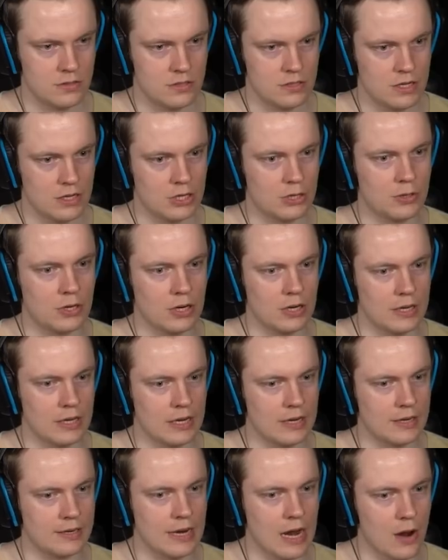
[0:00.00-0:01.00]
Let's try to get
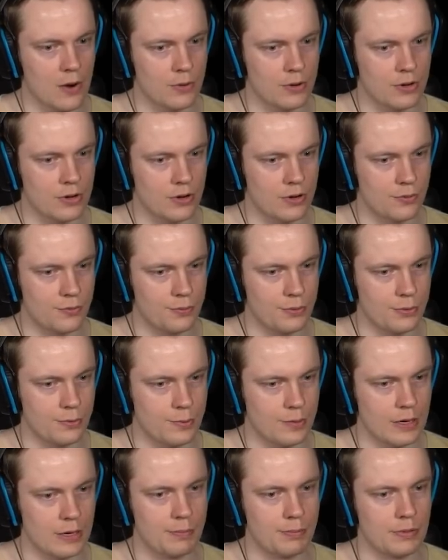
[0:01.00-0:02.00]
a tower card real
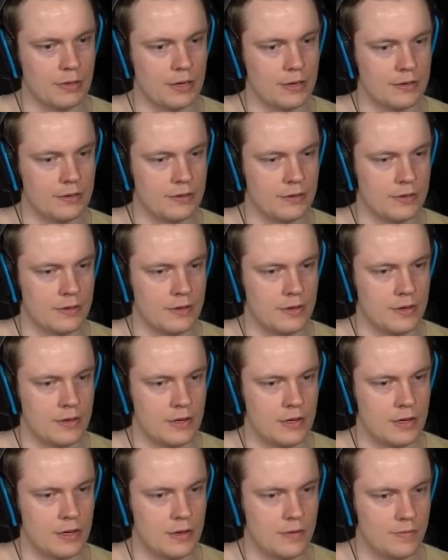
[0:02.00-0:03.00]
quick, please.
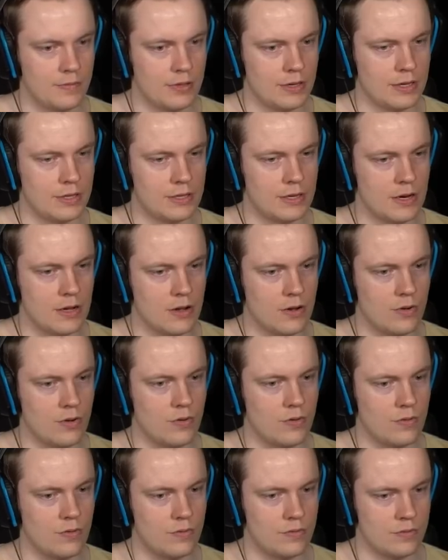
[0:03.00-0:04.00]
Please,
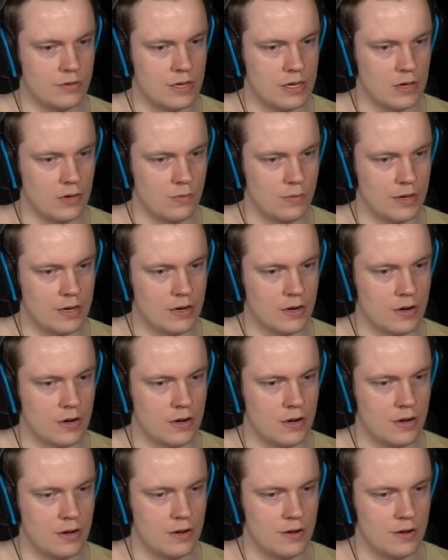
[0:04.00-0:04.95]
no kill me card.